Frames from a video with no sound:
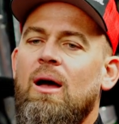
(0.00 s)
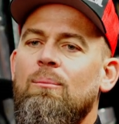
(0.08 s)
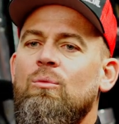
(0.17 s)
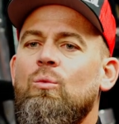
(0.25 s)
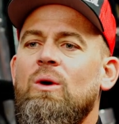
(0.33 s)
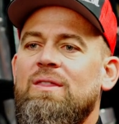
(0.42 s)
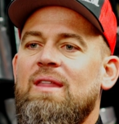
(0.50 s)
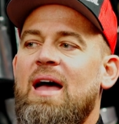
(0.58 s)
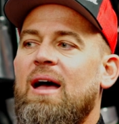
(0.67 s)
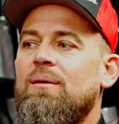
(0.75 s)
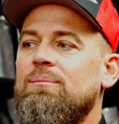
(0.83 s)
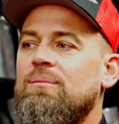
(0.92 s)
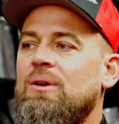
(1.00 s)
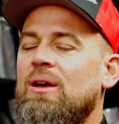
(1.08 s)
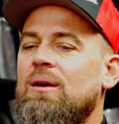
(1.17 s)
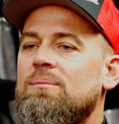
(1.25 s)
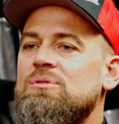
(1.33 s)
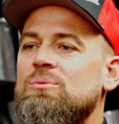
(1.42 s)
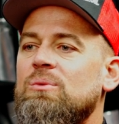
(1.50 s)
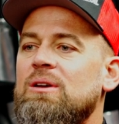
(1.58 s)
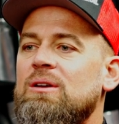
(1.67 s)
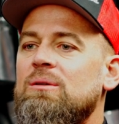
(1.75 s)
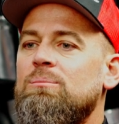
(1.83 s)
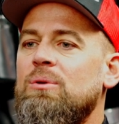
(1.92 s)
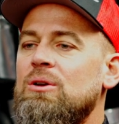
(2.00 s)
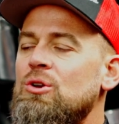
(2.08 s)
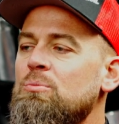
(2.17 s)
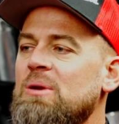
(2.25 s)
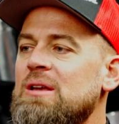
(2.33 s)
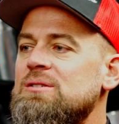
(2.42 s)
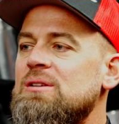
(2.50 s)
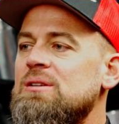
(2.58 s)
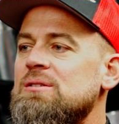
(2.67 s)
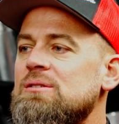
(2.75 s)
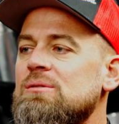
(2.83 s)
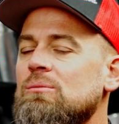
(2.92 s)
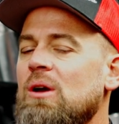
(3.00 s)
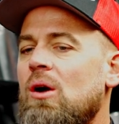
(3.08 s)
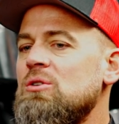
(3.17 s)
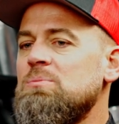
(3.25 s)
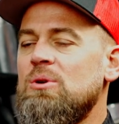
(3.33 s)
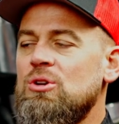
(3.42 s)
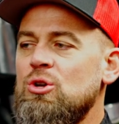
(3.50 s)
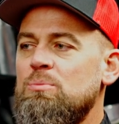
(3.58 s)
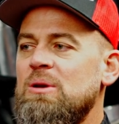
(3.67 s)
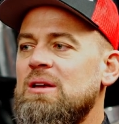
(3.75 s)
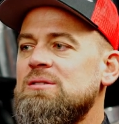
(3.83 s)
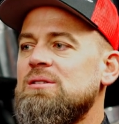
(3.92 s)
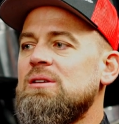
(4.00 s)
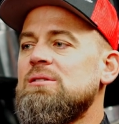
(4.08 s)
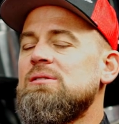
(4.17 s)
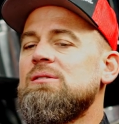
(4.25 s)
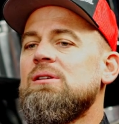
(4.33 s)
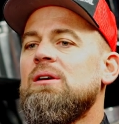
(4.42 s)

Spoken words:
With that comes we put new pistons. We always put new pistons.